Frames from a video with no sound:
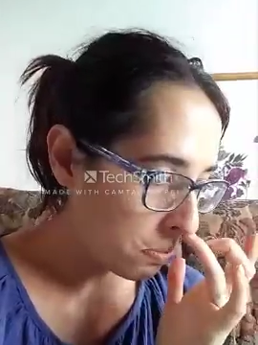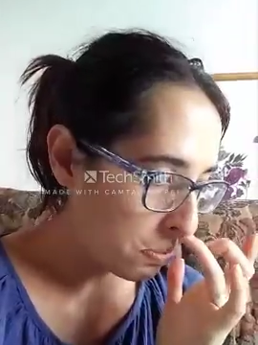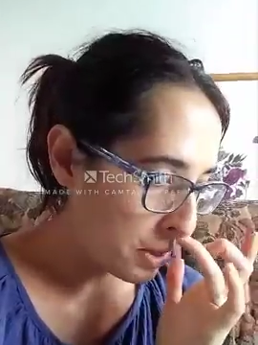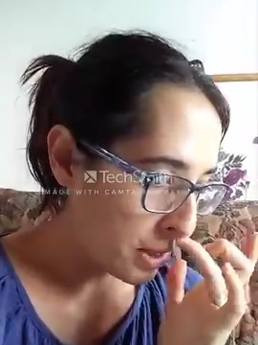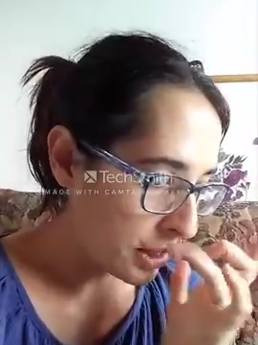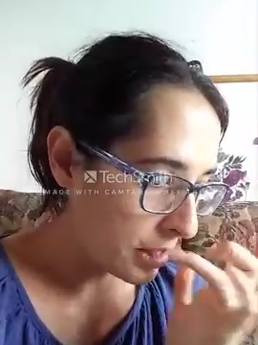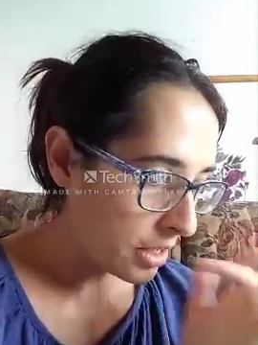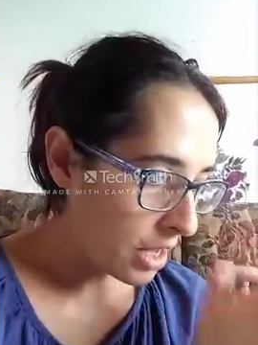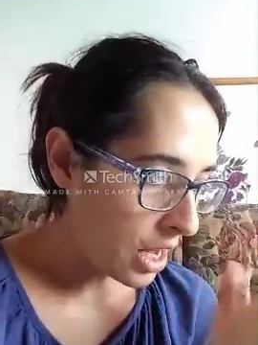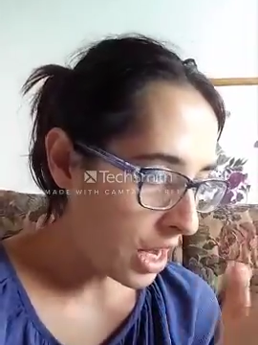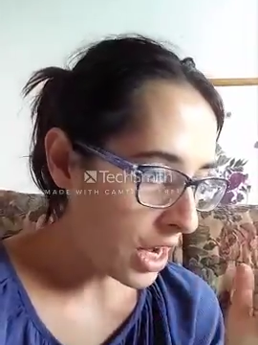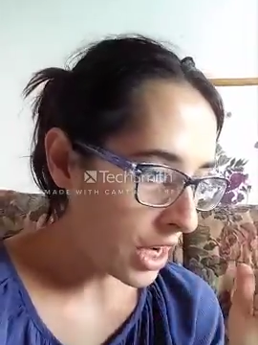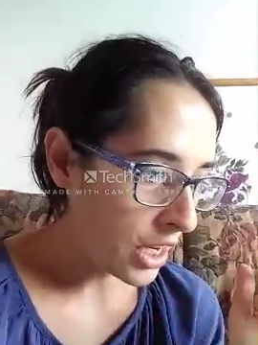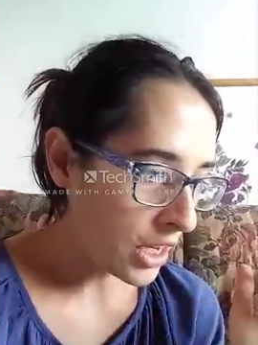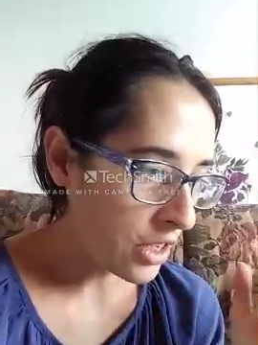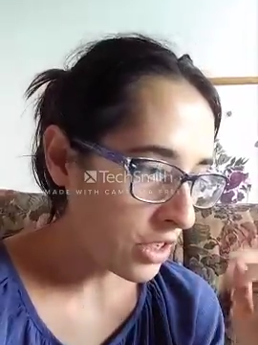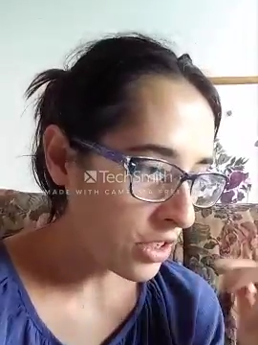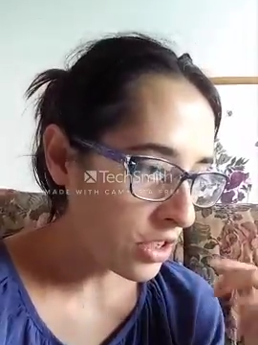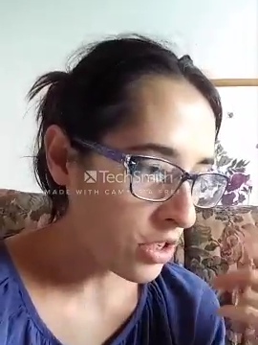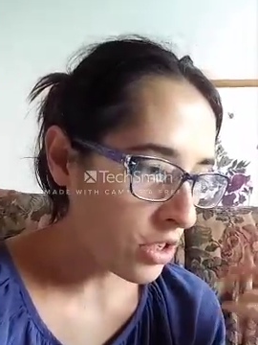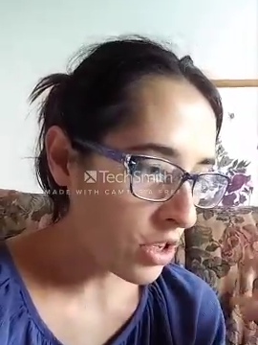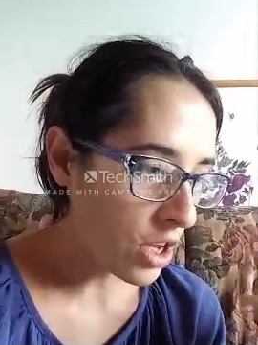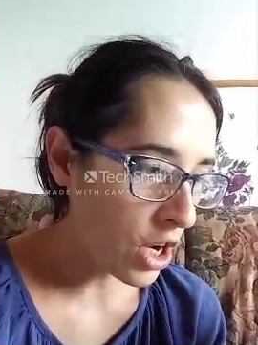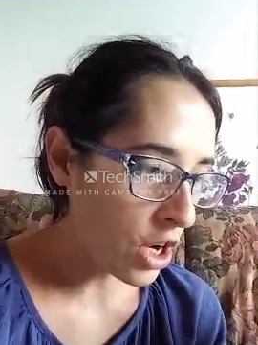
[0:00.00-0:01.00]
being the
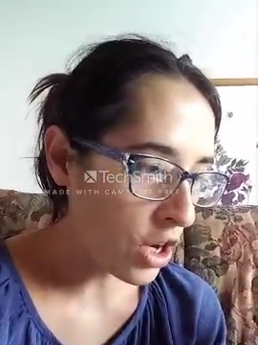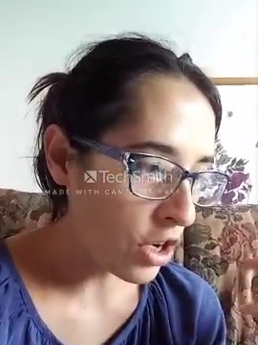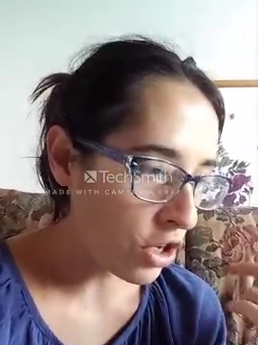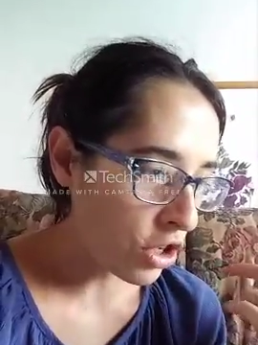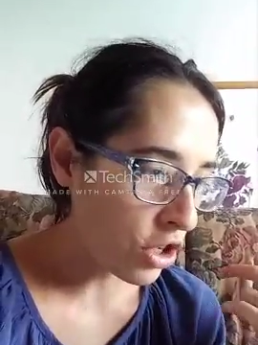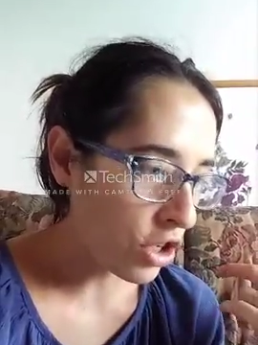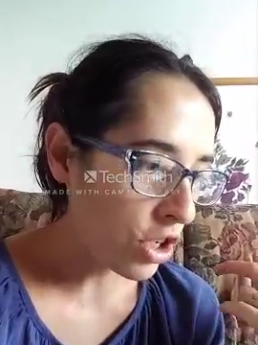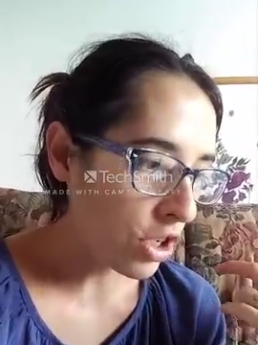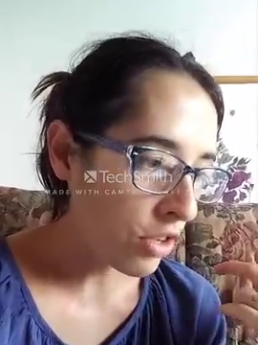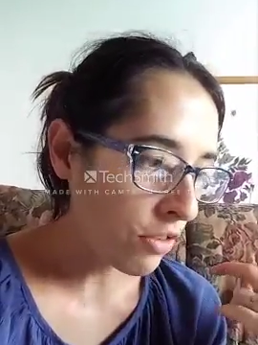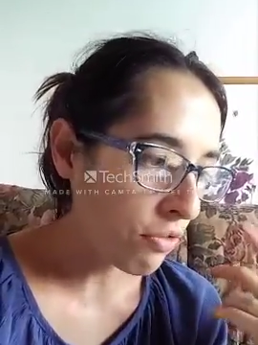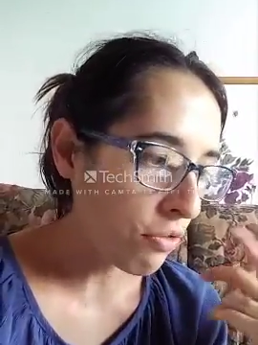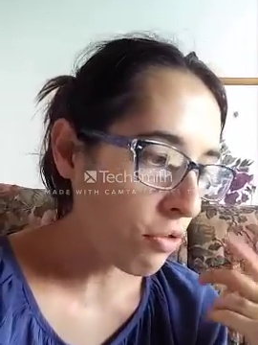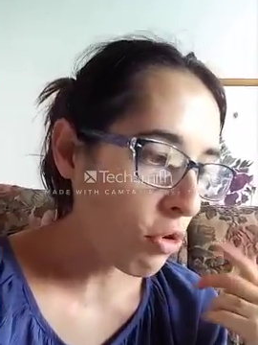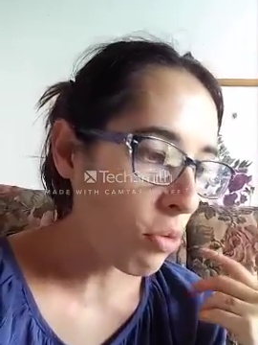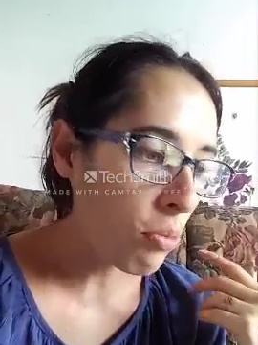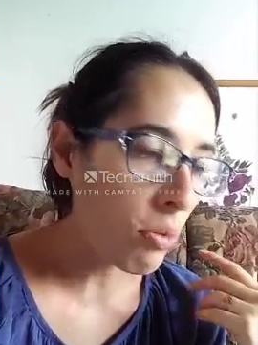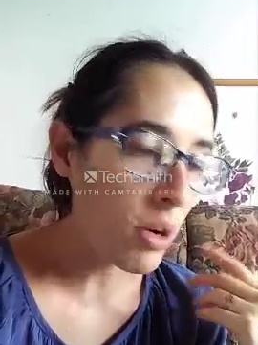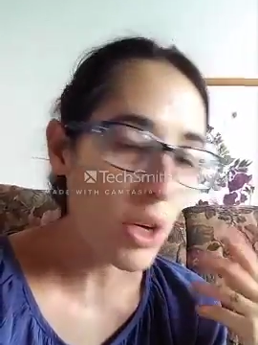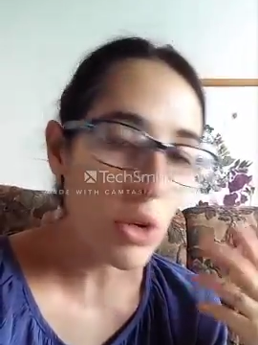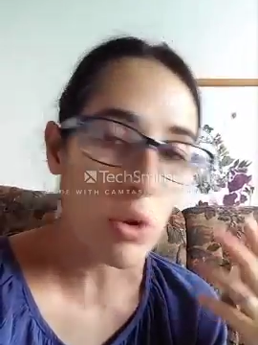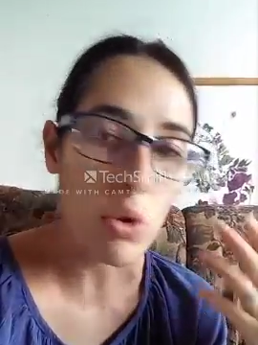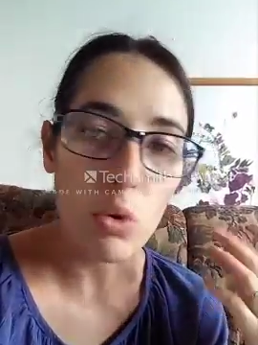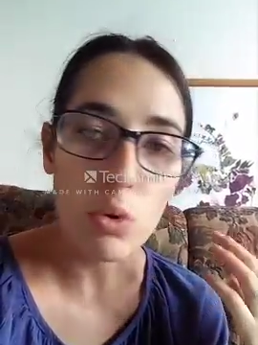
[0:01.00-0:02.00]
island in the ocean,
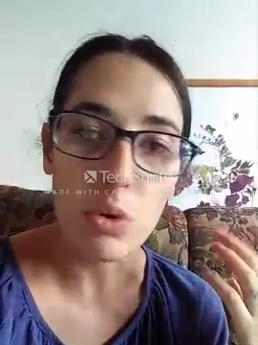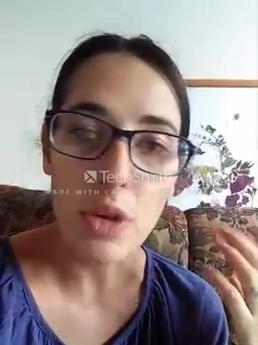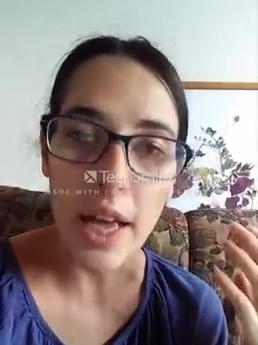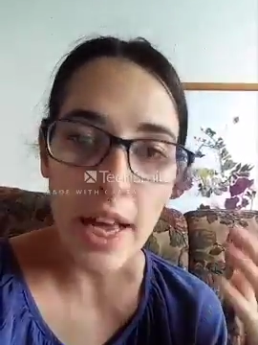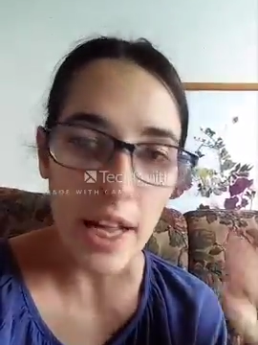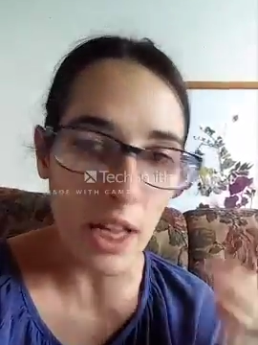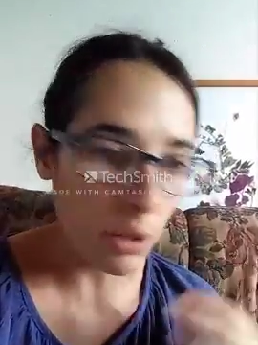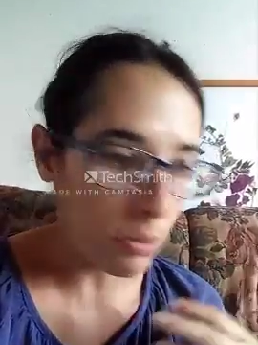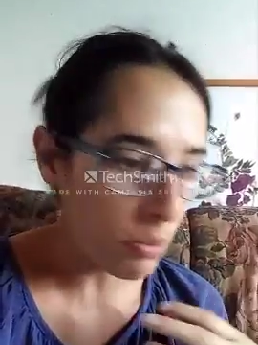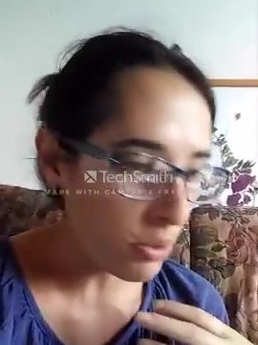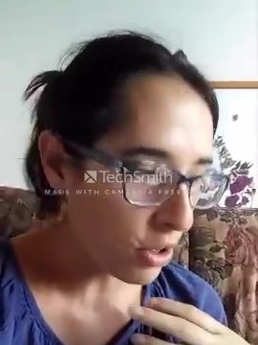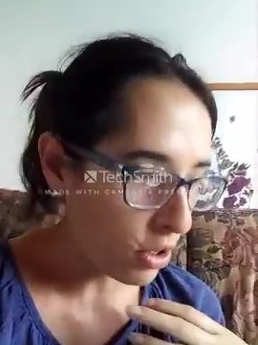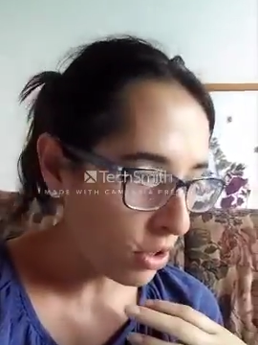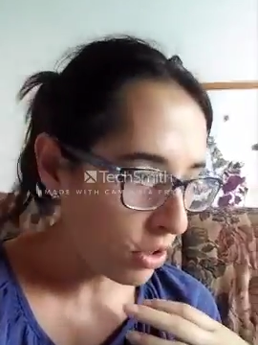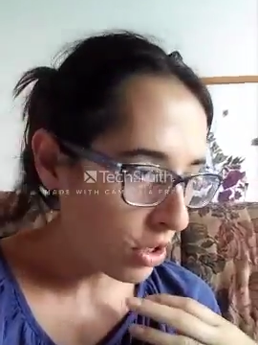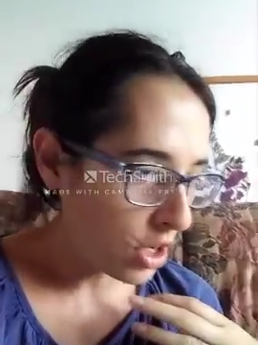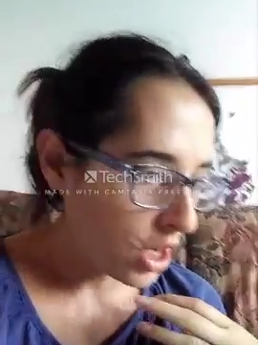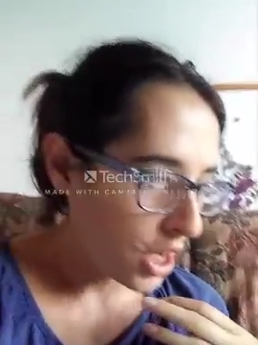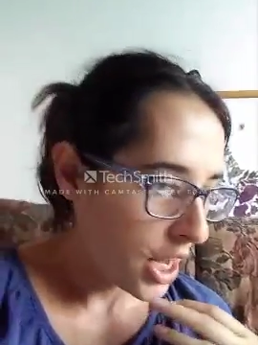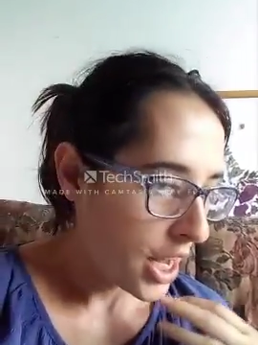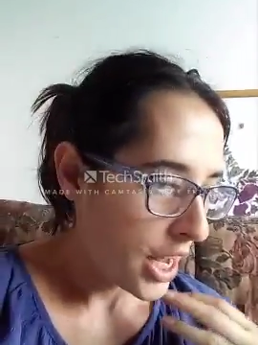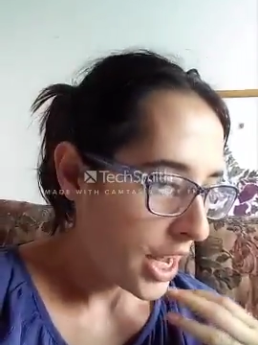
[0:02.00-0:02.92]
formerly called Albion,